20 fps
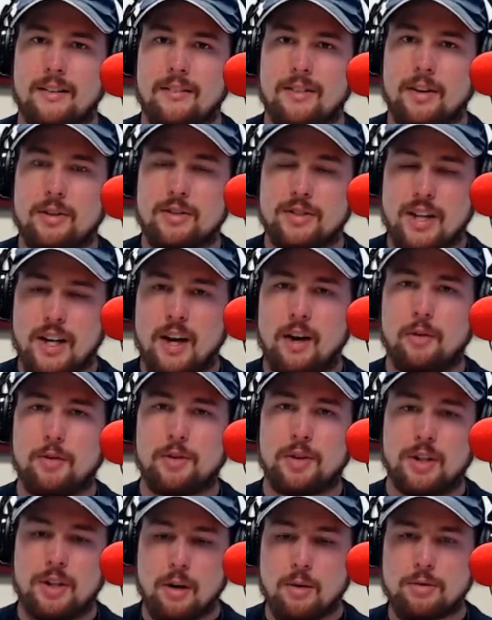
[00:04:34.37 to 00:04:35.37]
There's a
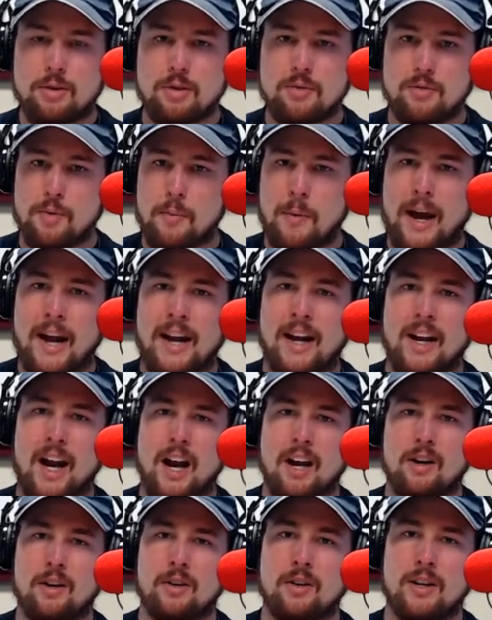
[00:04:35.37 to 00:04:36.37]
healthy dose of dramatic
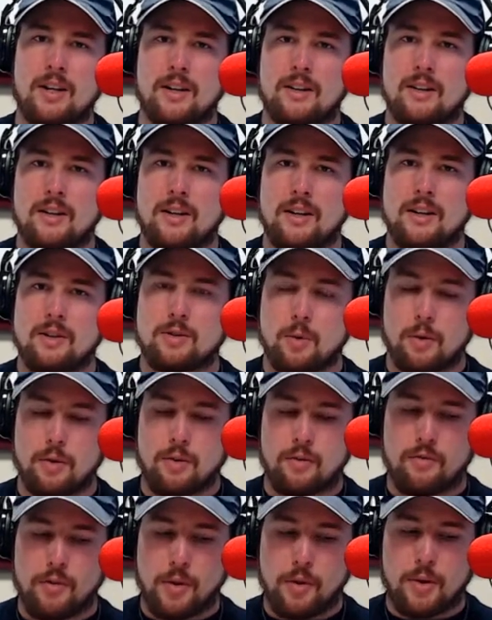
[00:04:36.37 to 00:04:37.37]
irony sort
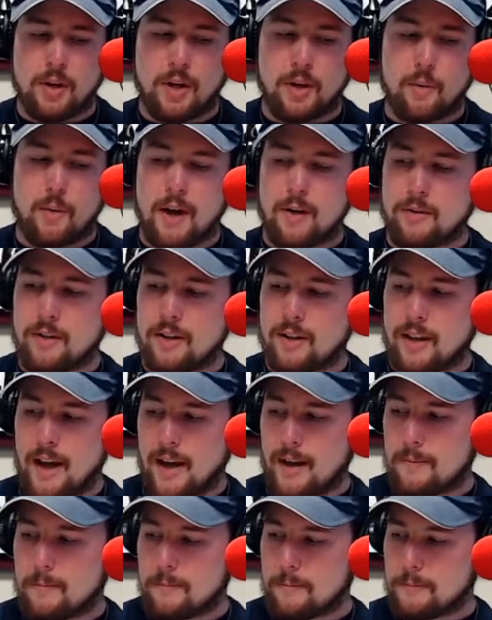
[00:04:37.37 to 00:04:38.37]
of floating around in
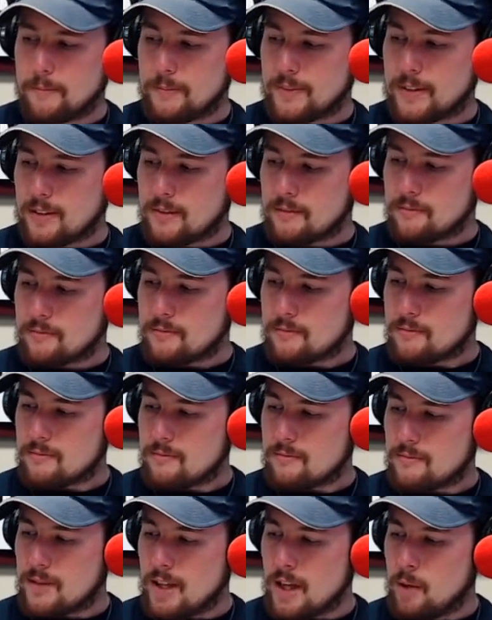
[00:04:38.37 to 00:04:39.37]
that.
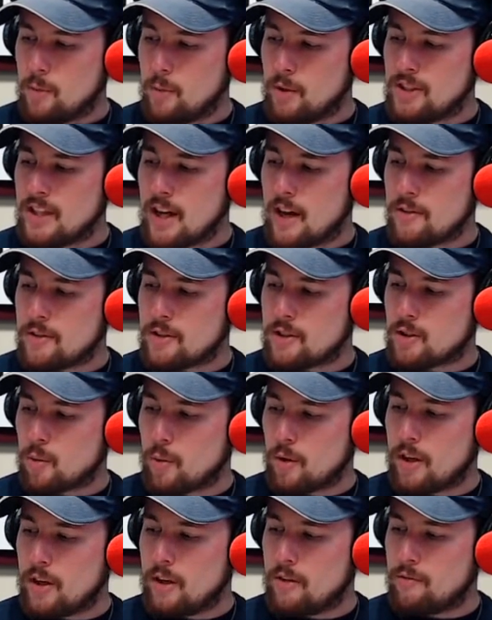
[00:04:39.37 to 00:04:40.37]
And we see how the
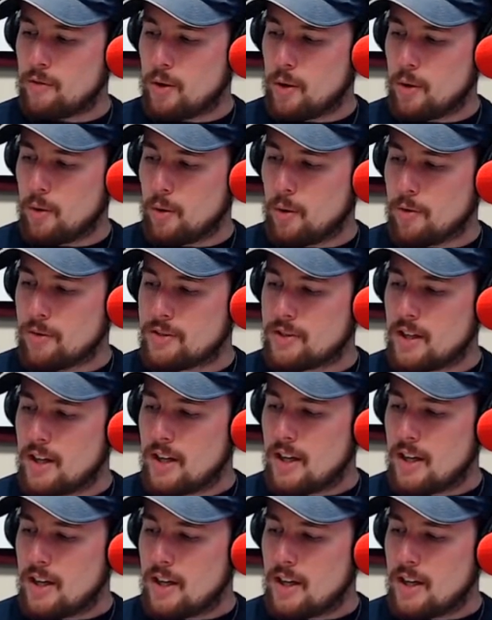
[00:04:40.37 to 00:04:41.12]
story unfolds